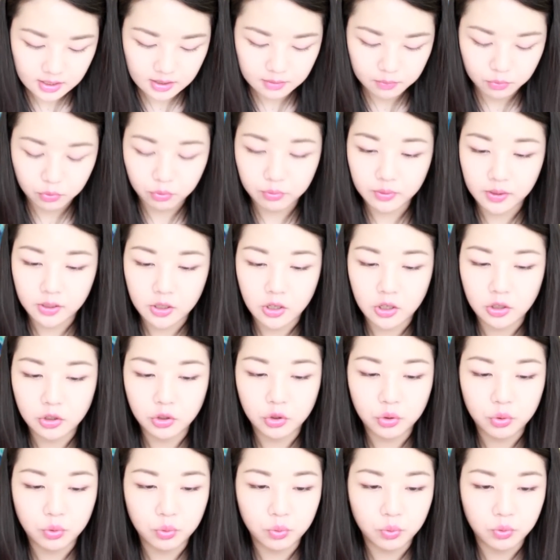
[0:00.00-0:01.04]
Moving
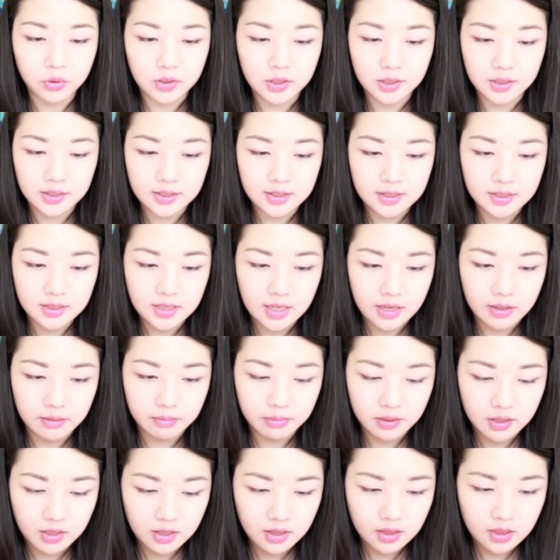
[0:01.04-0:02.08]
on to the
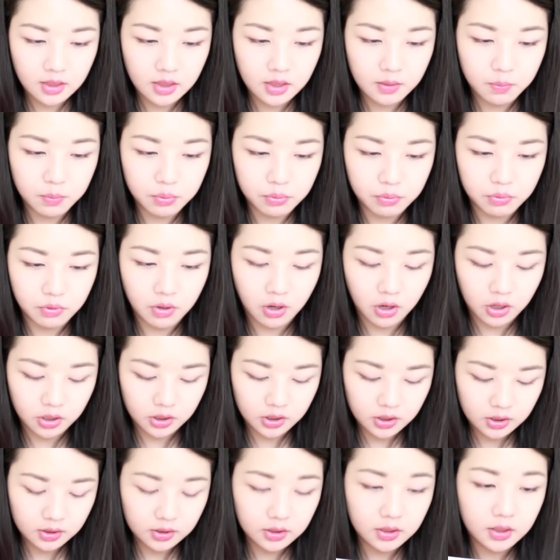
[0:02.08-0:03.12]
seventh
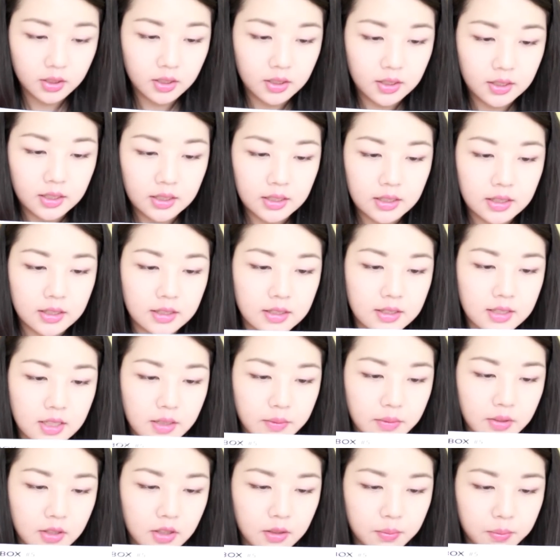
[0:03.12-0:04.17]
product.
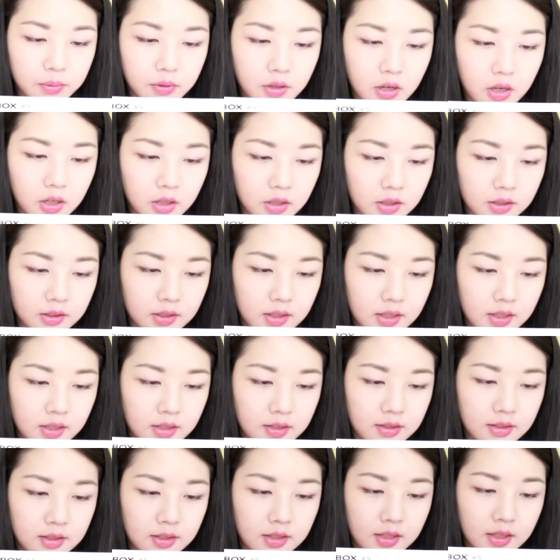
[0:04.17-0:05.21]
Seventh product, it
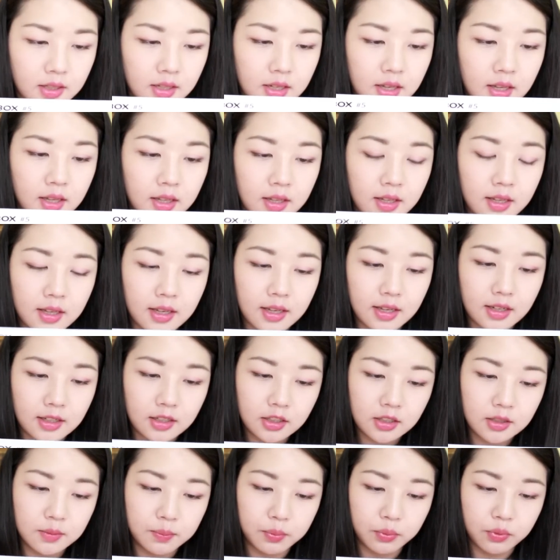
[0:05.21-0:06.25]
is the
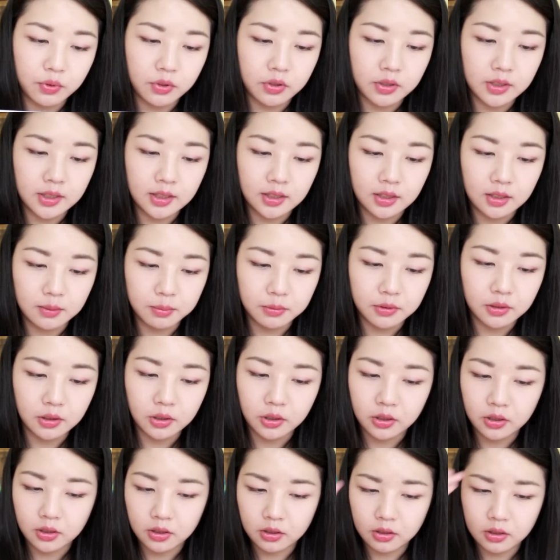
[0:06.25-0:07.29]
Espoir
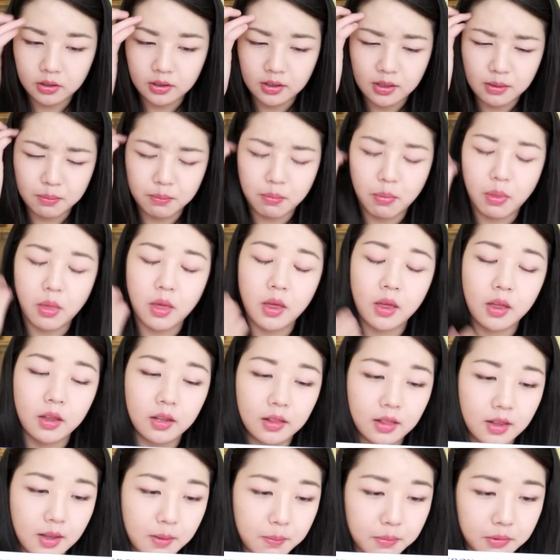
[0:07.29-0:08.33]
lip
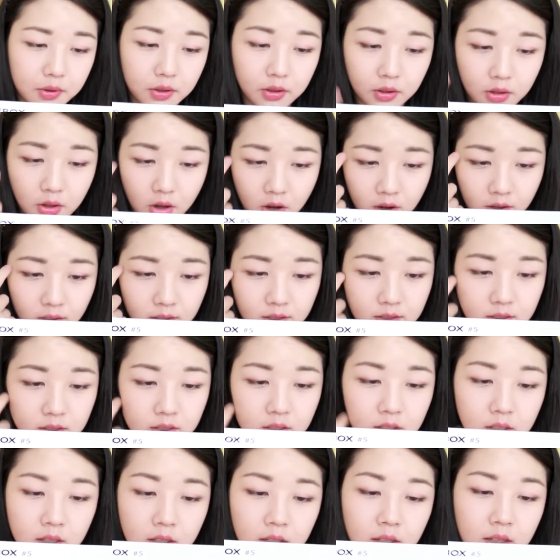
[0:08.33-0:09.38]
gloss,
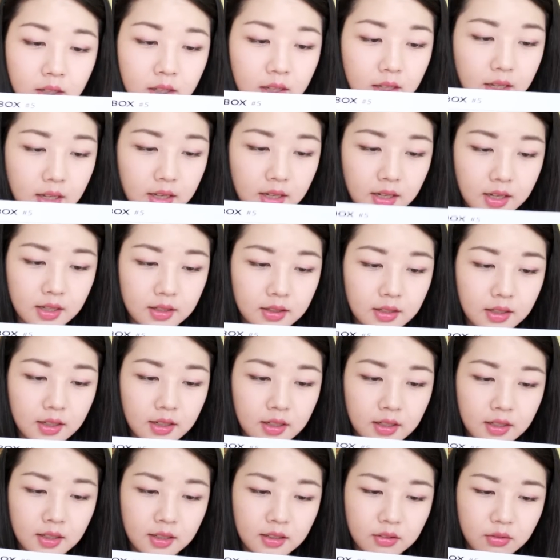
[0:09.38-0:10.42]
and
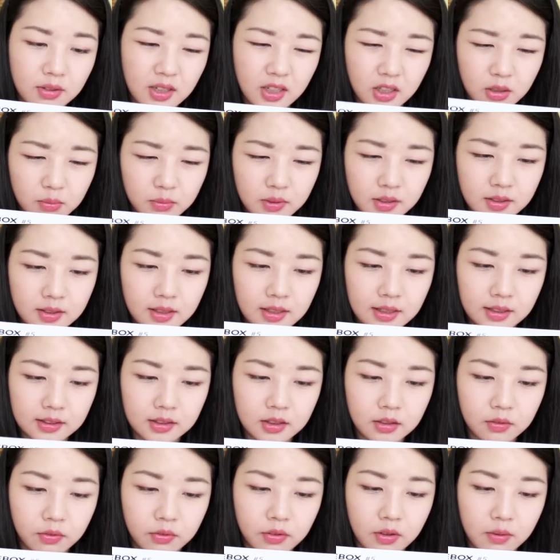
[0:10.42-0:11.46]
it is randomly
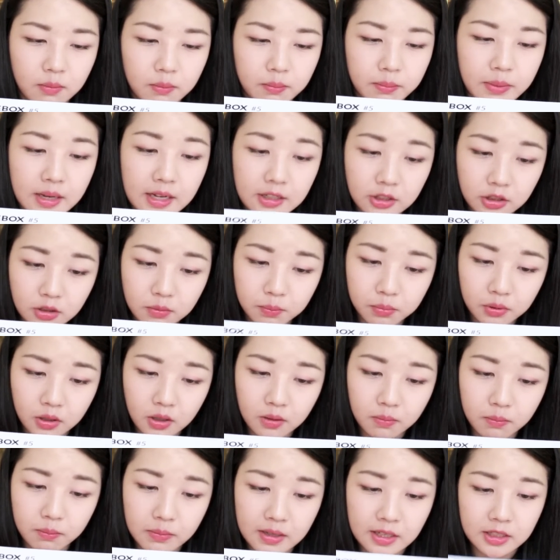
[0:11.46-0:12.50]
selected from Passion
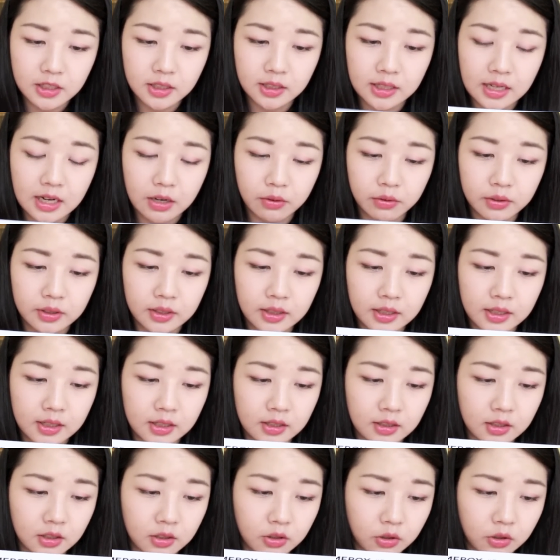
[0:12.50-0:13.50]
Plum, Magic Hour, and